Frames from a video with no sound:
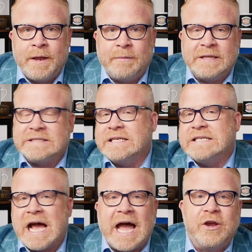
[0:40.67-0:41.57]
but this
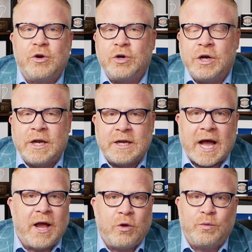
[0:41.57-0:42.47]
entire
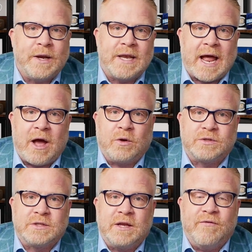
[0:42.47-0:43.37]
Kyle
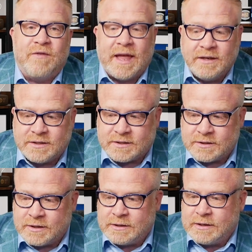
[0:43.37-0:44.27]
Rittenhouse event
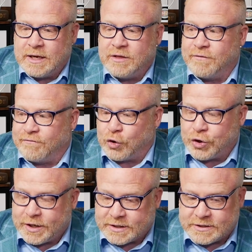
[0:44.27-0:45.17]
and the
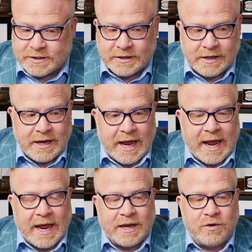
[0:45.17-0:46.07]
verdict
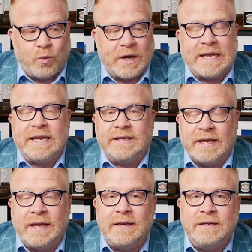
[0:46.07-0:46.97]
and what he
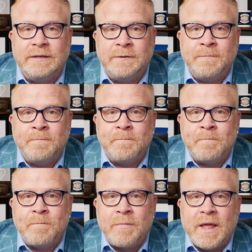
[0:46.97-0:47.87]
did
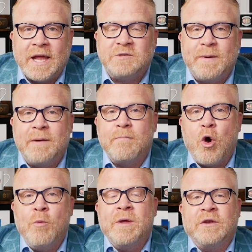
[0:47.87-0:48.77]
has been a
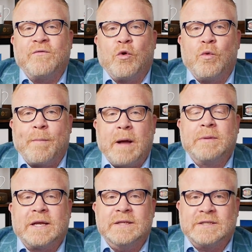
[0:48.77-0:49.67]
moment for
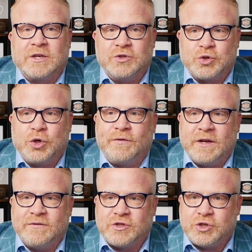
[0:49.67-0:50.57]
Republicans and
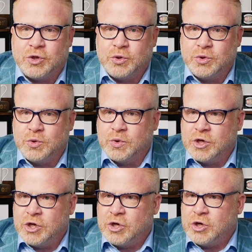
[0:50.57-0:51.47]
conservatives to
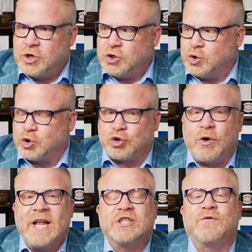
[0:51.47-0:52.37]

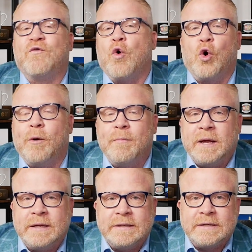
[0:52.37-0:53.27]
transform
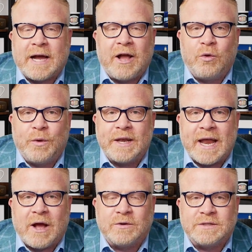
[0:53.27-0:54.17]
Kyle
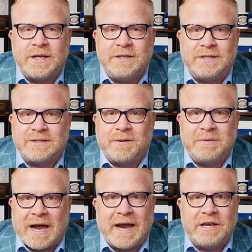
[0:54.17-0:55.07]
Rittenhouse into some
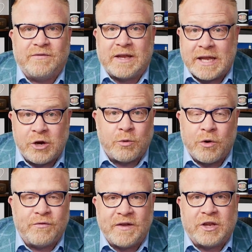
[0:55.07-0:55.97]
kind of a
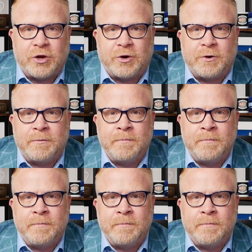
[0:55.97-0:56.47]
hero figure.